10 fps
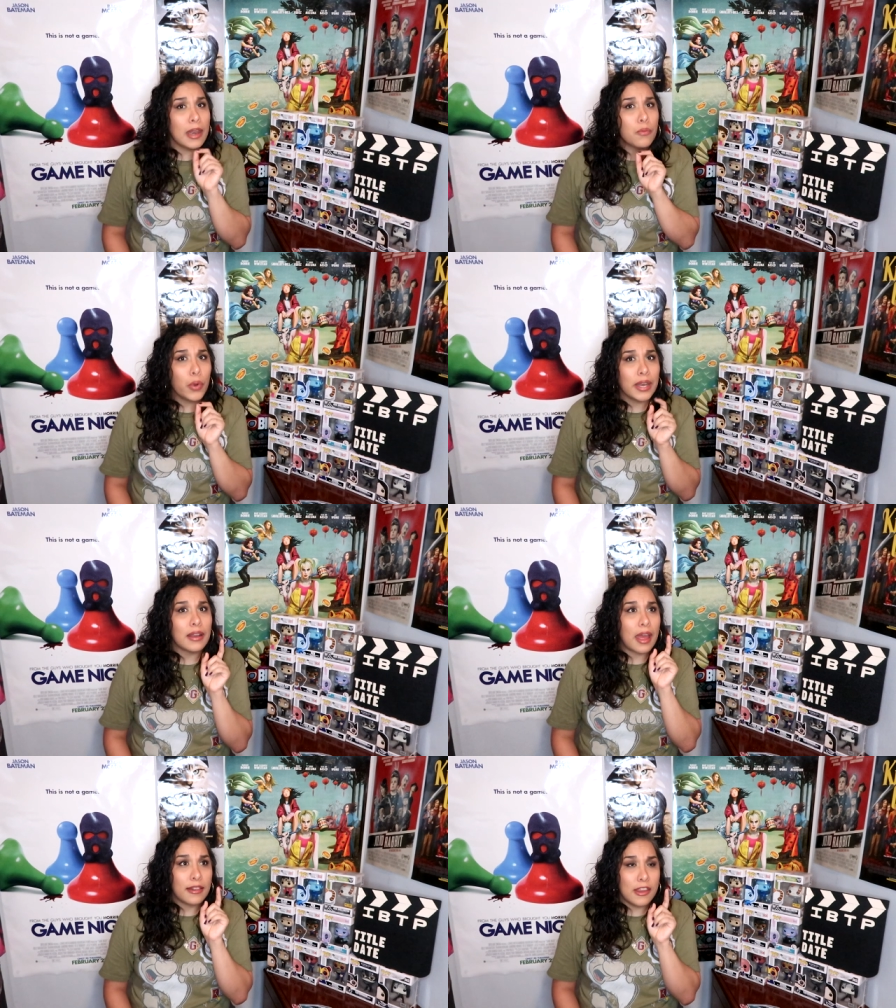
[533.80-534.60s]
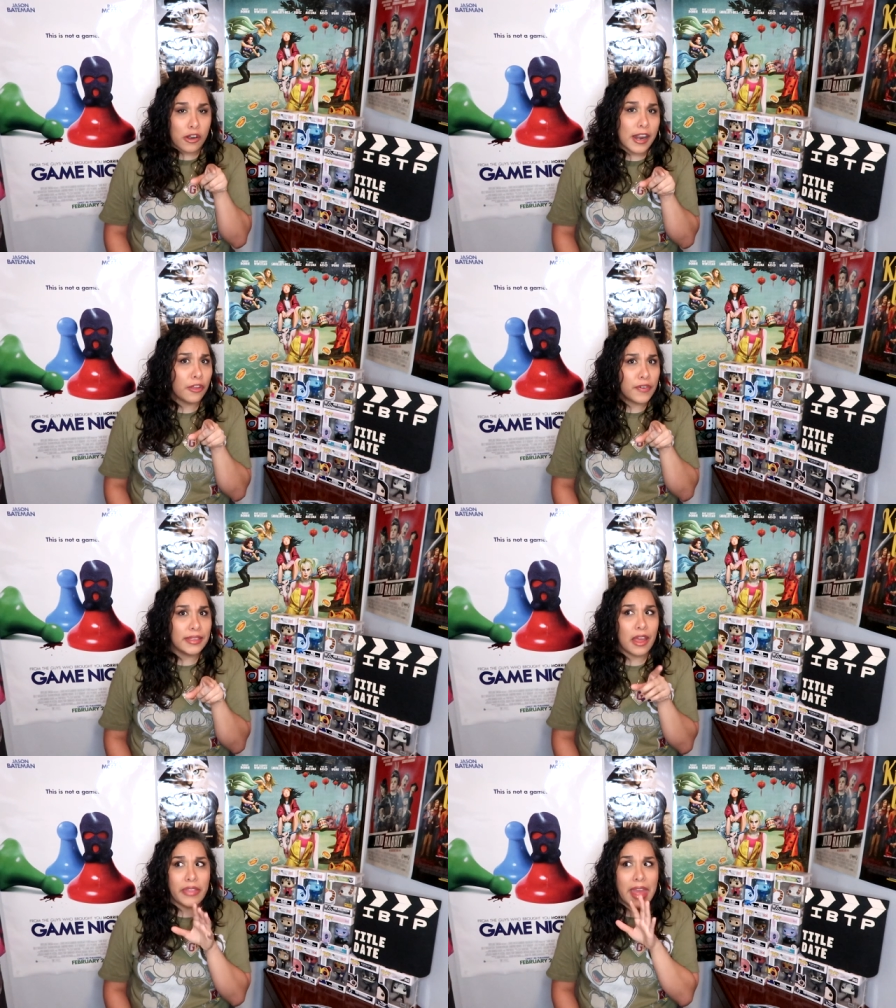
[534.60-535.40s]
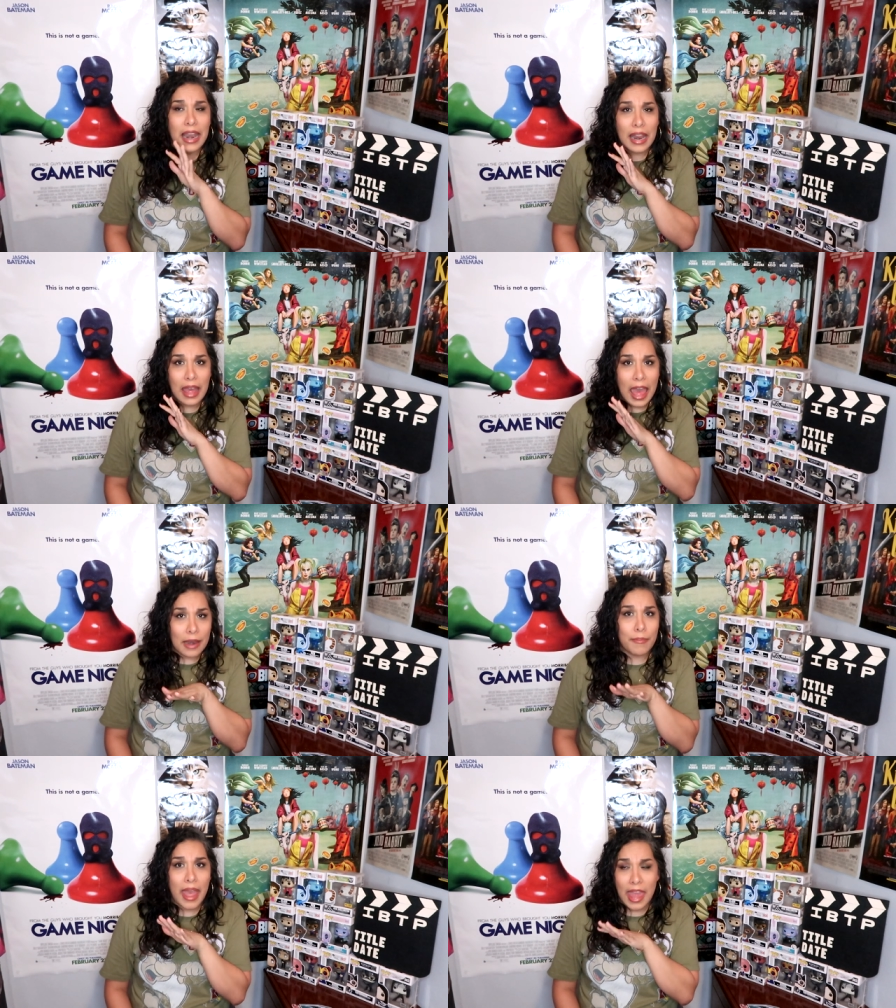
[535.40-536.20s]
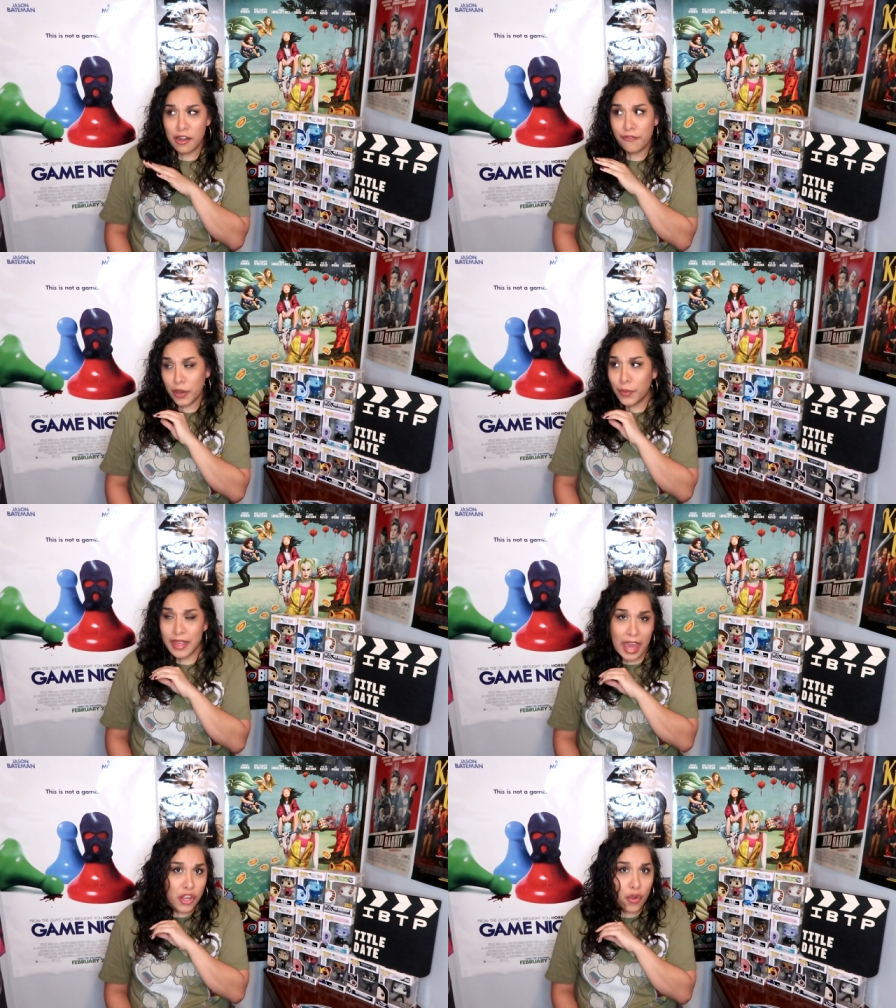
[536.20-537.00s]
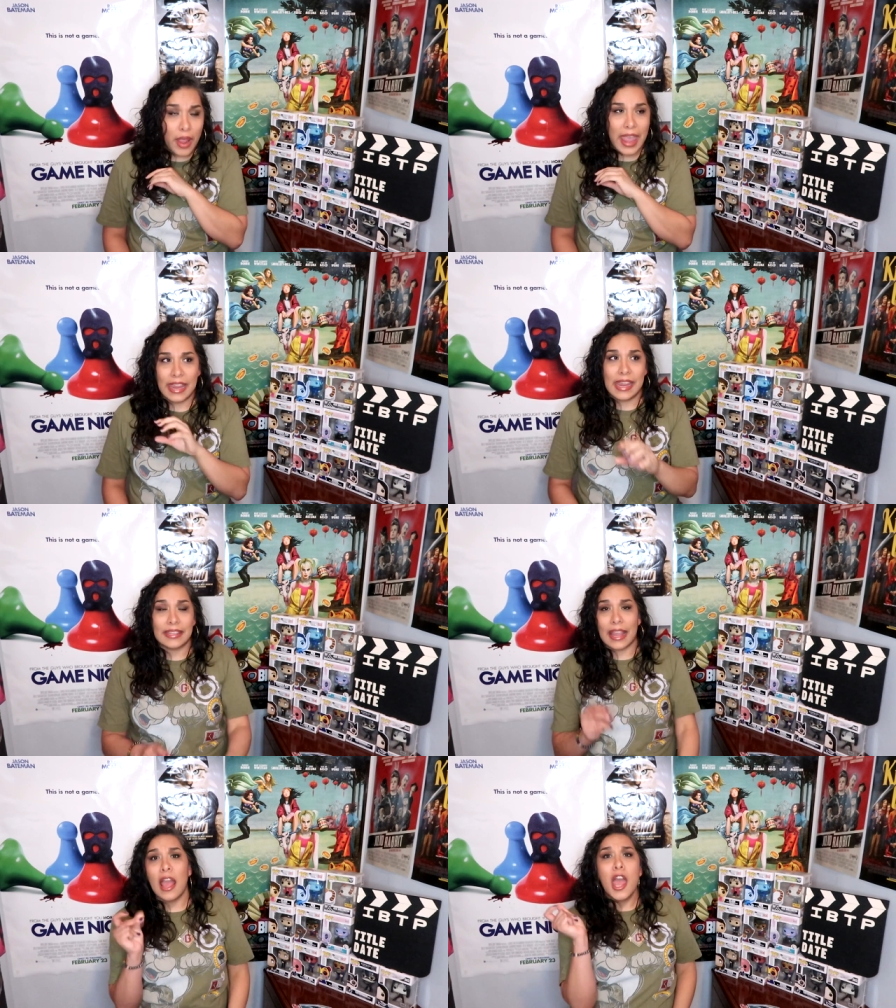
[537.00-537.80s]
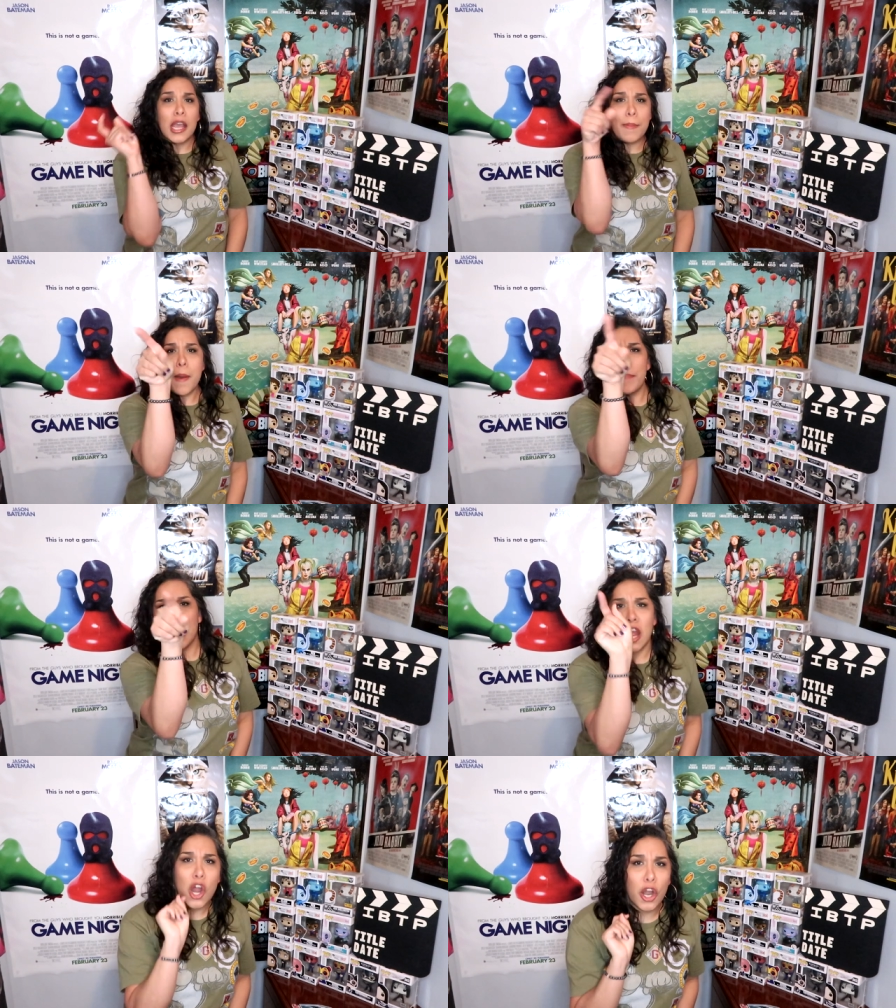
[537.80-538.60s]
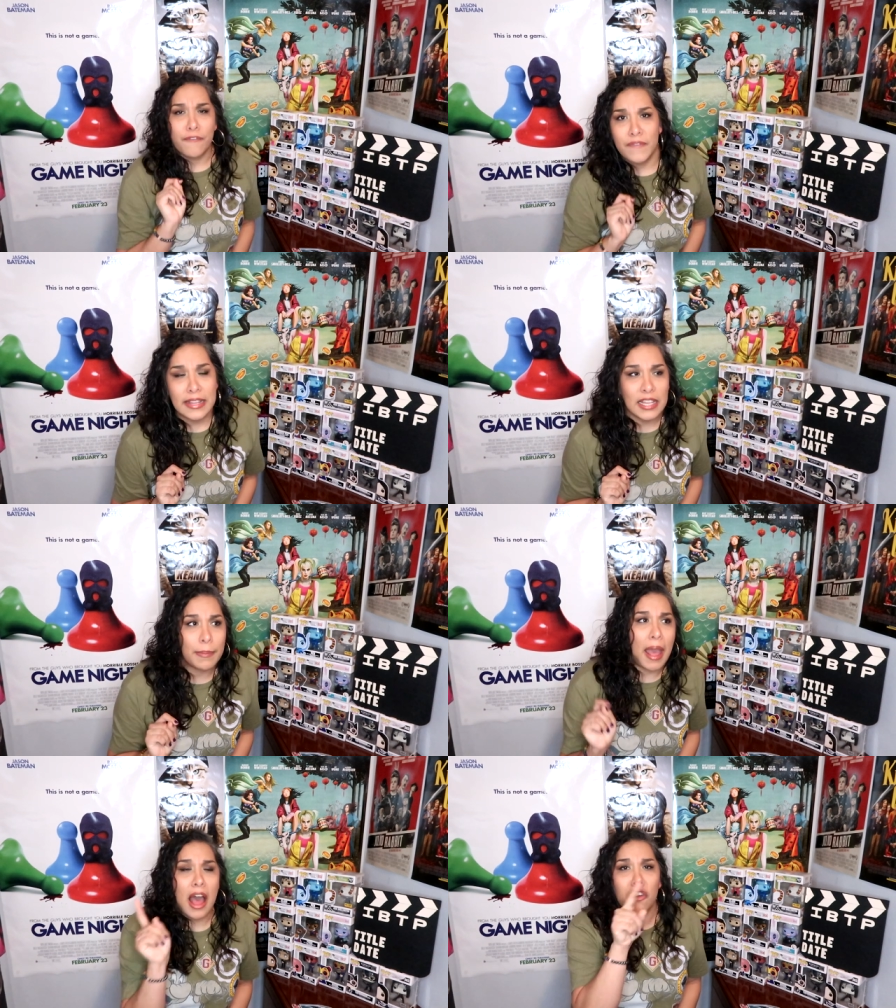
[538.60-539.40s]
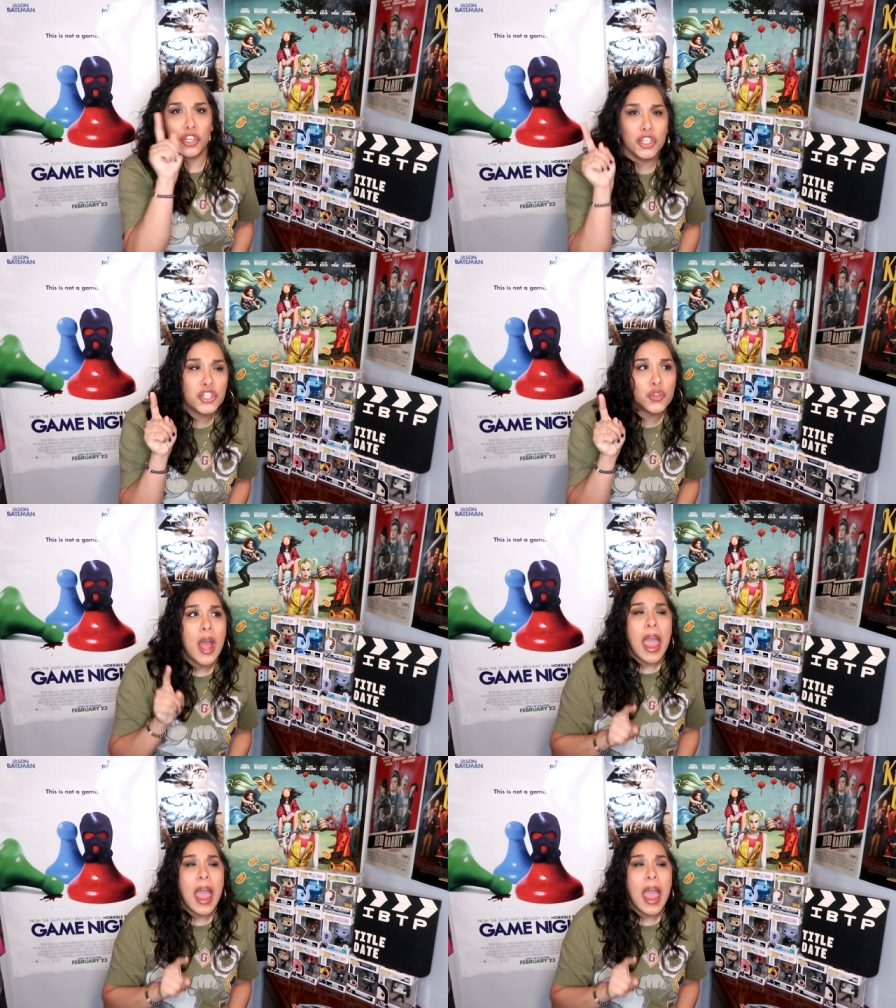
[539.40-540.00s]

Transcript: And then when Leonardo found out that Alma had an affair with Dario, and he's like coming up in her face talking about how could you?